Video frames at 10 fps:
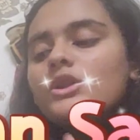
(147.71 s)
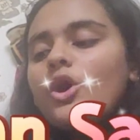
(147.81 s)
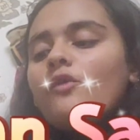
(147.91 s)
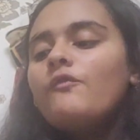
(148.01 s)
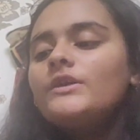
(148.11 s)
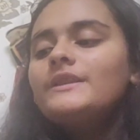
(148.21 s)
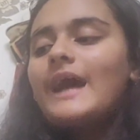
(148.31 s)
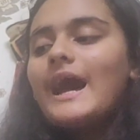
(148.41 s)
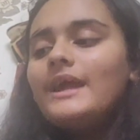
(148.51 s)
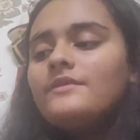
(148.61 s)
Now for
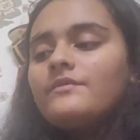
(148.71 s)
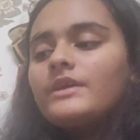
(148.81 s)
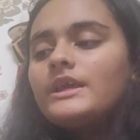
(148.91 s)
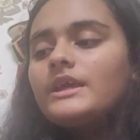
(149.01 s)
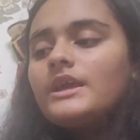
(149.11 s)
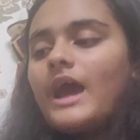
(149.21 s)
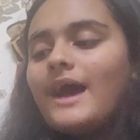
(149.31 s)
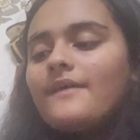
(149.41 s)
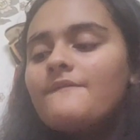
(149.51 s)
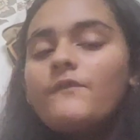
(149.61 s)
that we
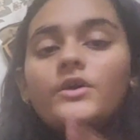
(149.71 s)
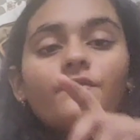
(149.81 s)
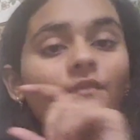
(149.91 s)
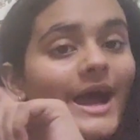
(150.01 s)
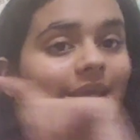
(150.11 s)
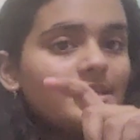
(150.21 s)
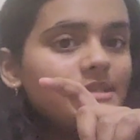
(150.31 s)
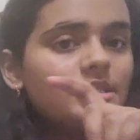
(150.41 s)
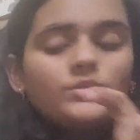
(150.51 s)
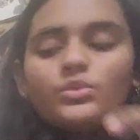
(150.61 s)
have for
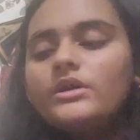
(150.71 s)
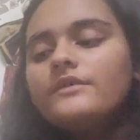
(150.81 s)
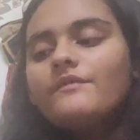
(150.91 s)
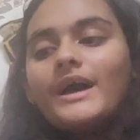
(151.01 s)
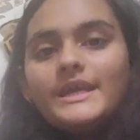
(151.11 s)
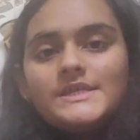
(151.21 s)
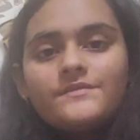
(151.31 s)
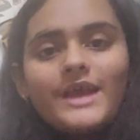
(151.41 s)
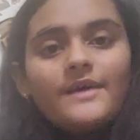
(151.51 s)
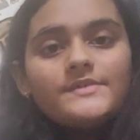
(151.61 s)
wise, the word
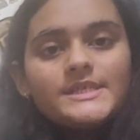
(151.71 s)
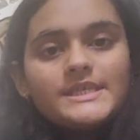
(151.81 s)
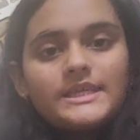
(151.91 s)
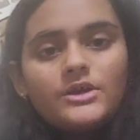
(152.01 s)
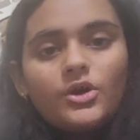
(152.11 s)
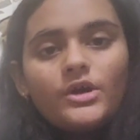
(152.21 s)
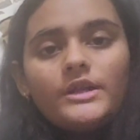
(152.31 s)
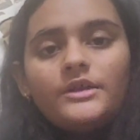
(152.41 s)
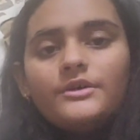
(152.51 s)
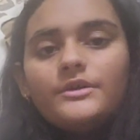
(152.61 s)
wise, we have C
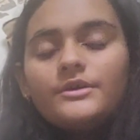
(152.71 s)
chord.